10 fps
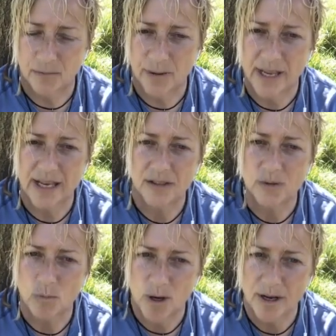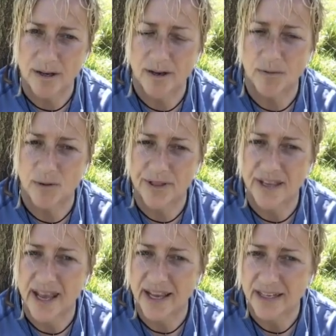we get to work with
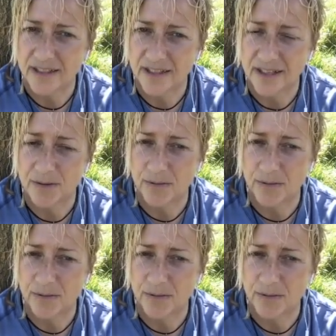the energy